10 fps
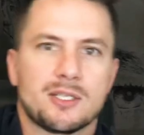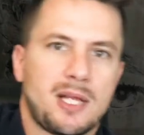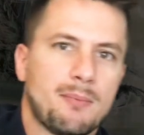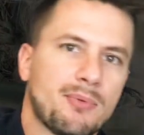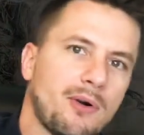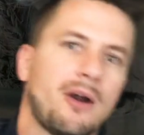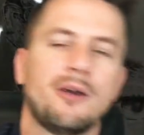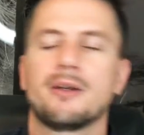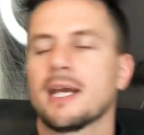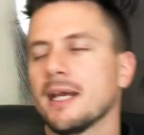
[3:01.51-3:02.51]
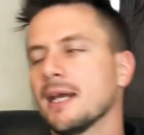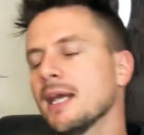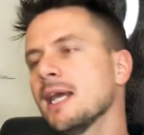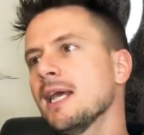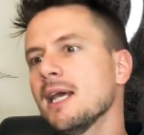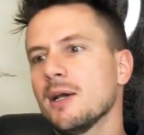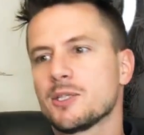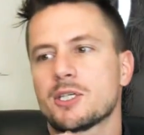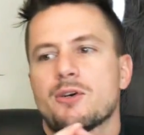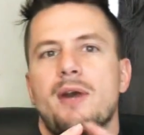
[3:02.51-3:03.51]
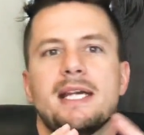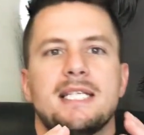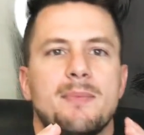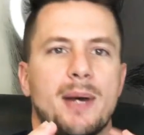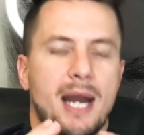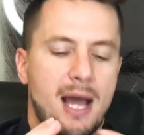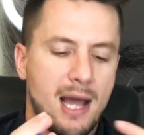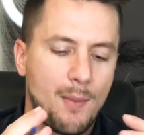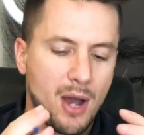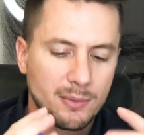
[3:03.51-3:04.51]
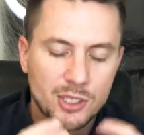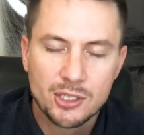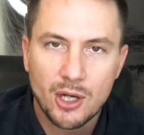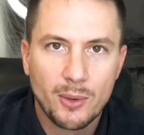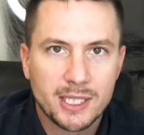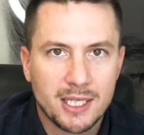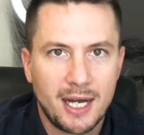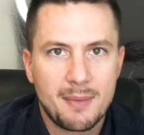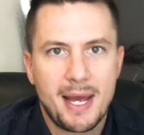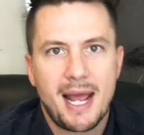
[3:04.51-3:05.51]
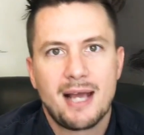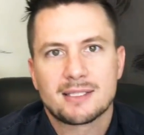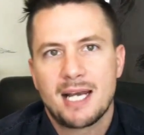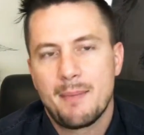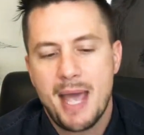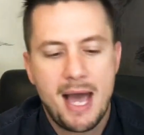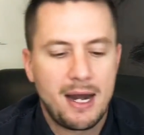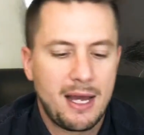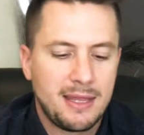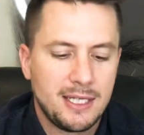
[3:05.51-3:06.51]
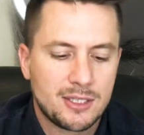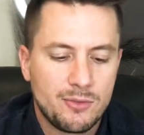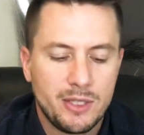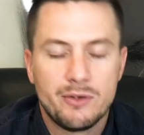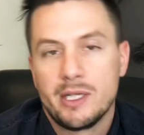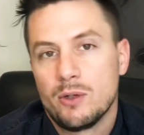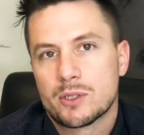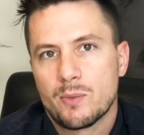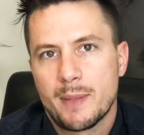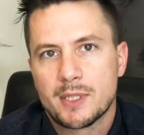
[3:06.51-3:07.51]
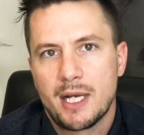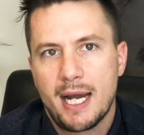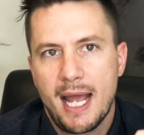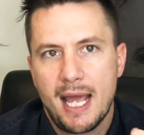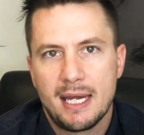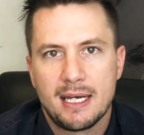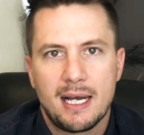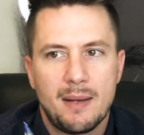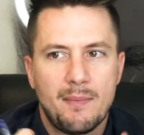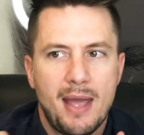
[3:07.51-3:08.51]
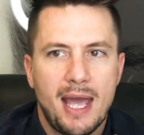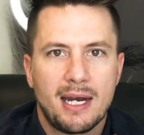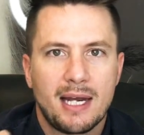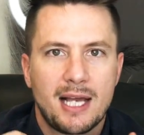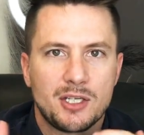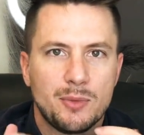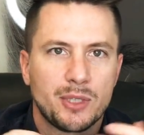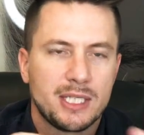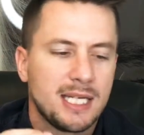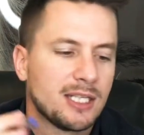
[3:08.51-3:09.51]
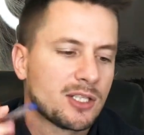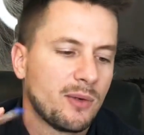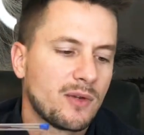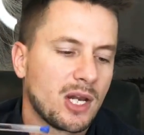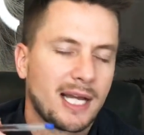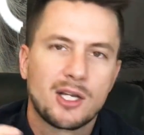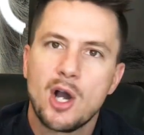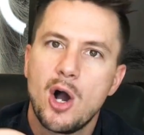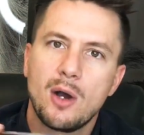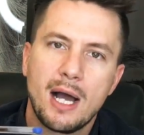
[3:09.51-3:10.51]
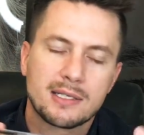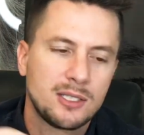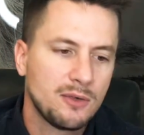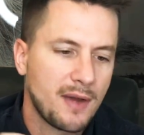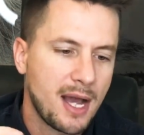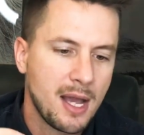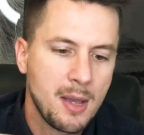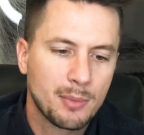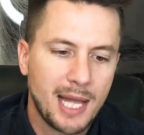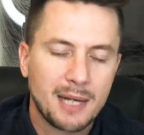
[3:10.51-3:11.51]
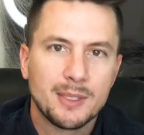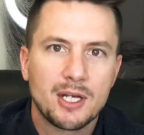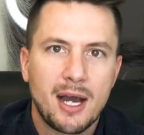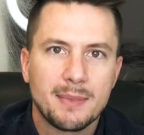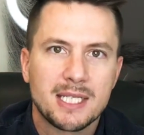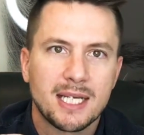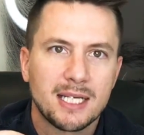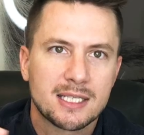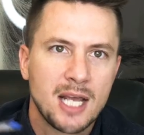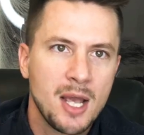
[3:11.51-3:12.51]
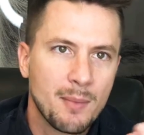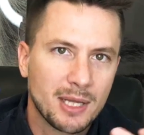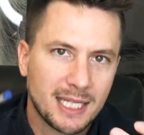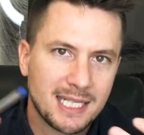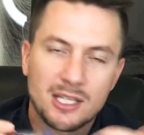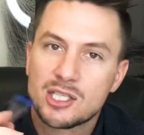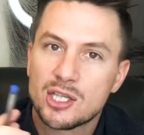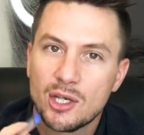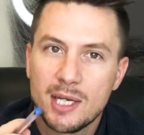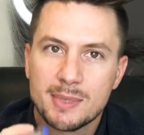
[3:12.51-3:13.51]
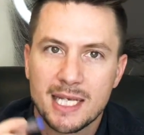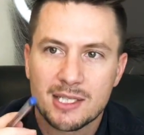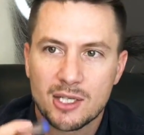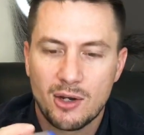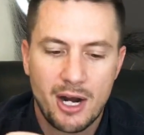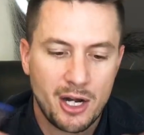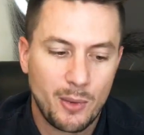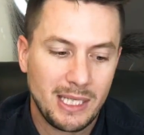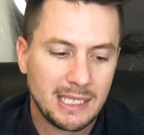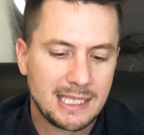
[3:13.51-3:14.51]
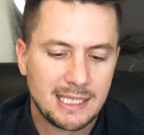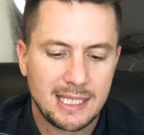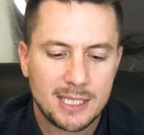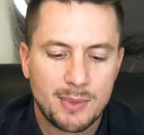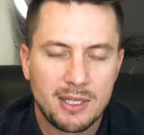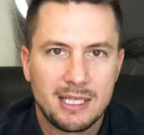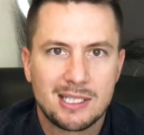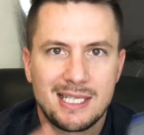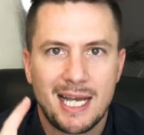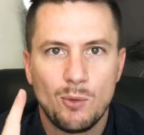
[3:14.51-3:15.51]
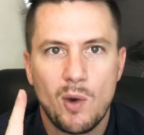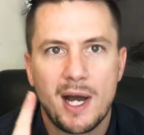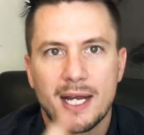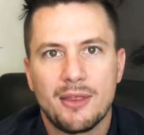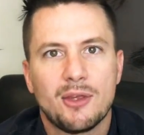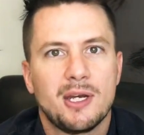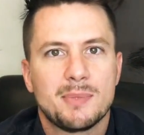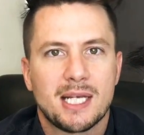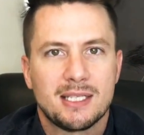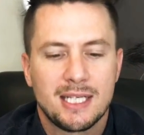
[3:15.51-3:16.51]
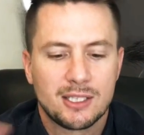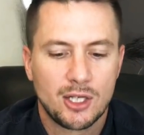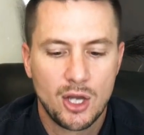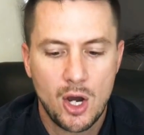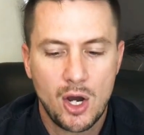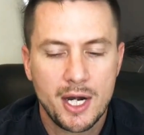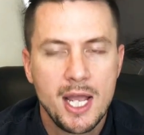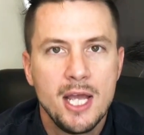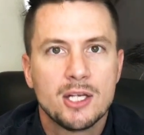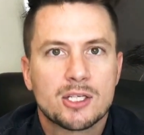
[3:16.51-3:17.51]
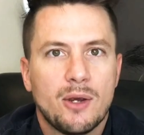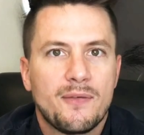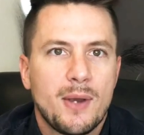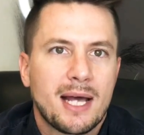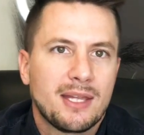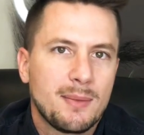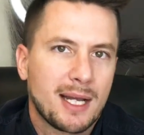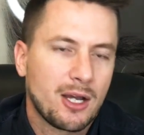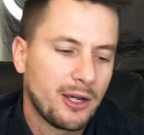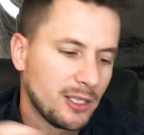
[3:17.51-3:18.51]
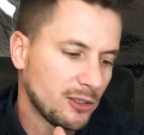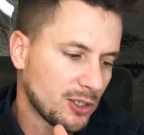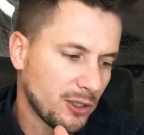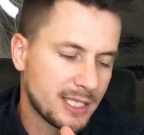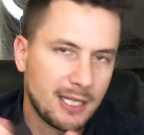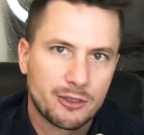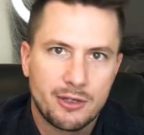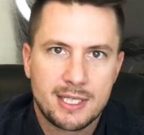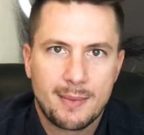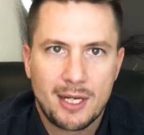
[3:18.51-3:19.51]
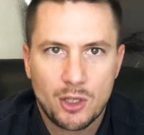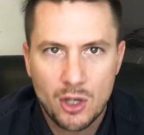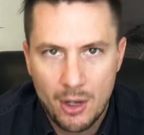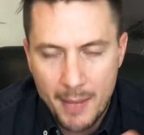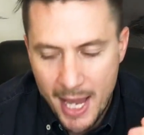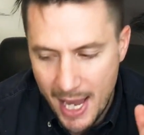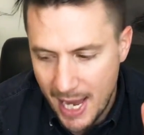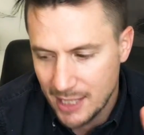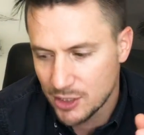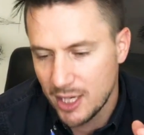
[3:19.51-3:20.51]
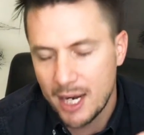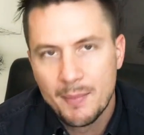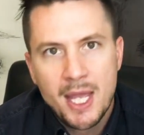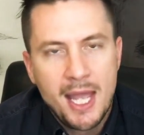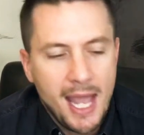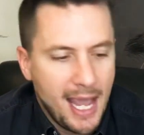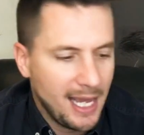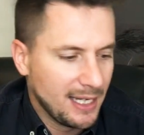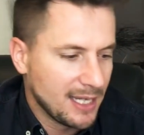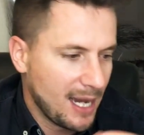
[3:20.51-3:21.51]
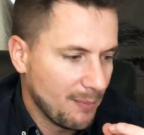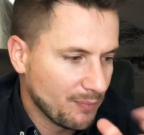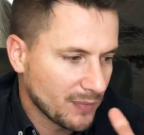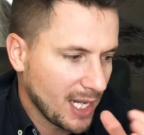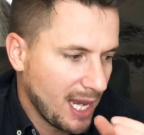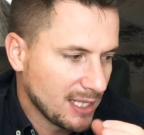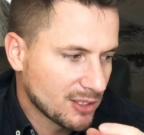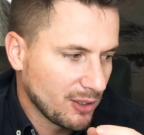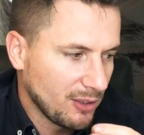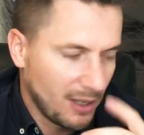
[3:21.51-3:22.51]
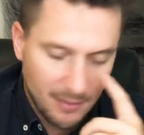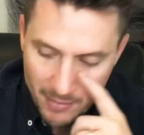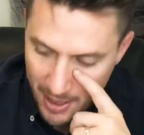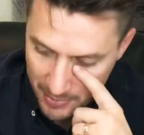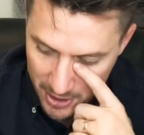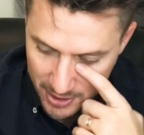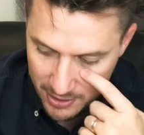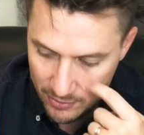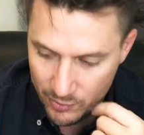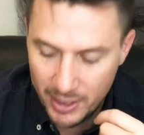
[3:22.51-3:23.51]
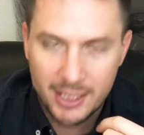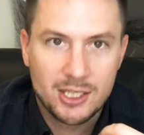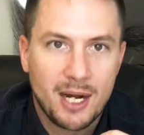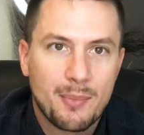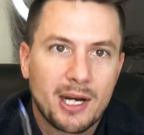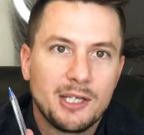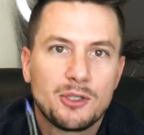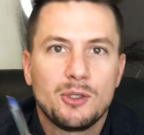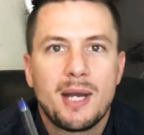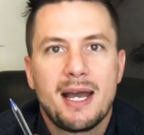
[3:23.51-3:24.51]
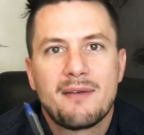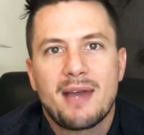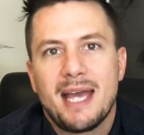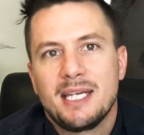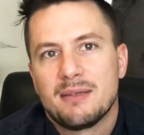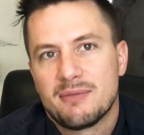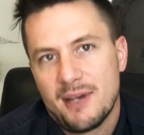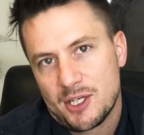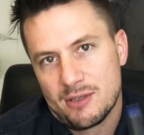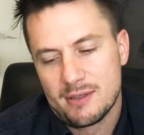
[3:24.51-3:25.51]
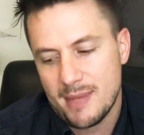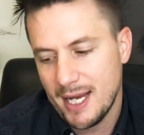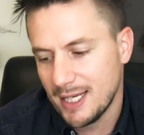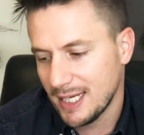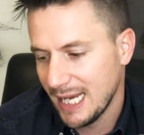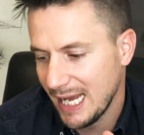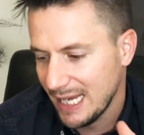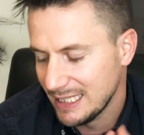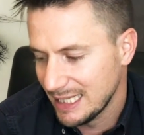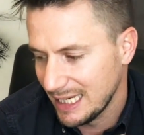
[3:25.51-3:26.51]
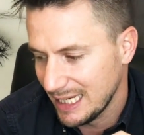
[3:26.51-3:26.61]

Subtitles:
just broke. And it was just crazy. But I'm so excited about how it's come out. I think it's a really, really awesome website. And it allows you to book your tickets. So we've got gold, silver, platinum, and diamond tickets. But like I said, there's 30% sold. I don't know when you're listening to this, but this is day 1 and 30% of the tickets are gone. So if you are thinking about going in, go to salongrowthseminar.com and sign up. And so I'm just really excited. But I do have a confession to make, and